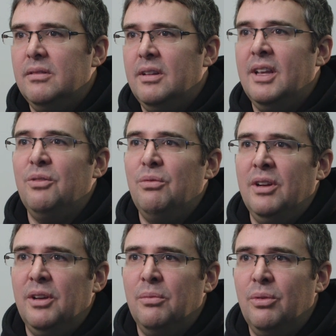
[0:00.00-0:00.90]
and that's
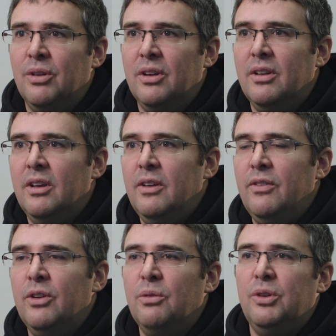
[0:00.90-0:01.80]
really important.
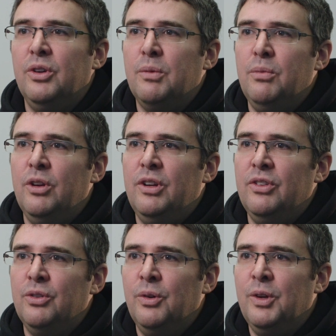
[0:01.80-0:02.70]
If you know what your community
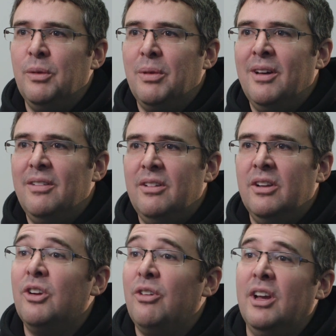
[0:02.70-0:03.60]
is talking about, you
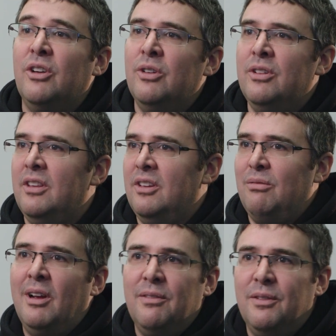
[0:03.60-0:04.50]
can create content that's
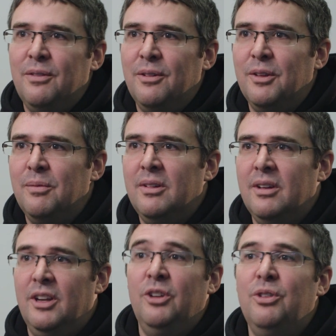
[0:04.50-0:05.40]
relevant for them
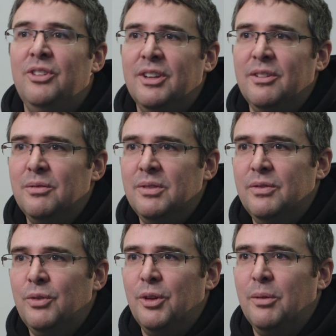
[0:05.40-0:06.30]
and interesting
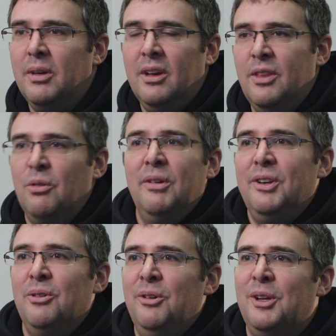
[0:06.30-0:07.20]
for them. They're already
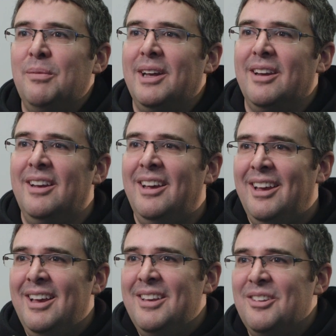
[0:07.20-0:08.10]
talking about it.
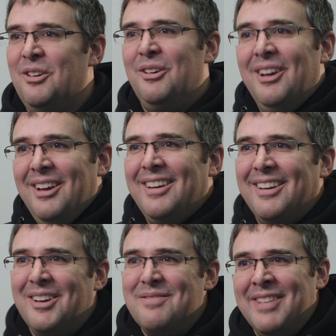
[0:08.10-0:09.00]
So,
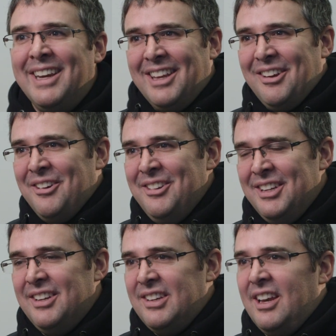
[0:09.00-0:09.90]
make that
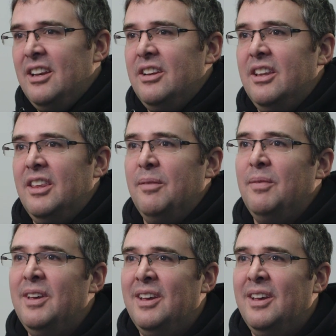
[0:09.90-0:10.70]
content tailored to them.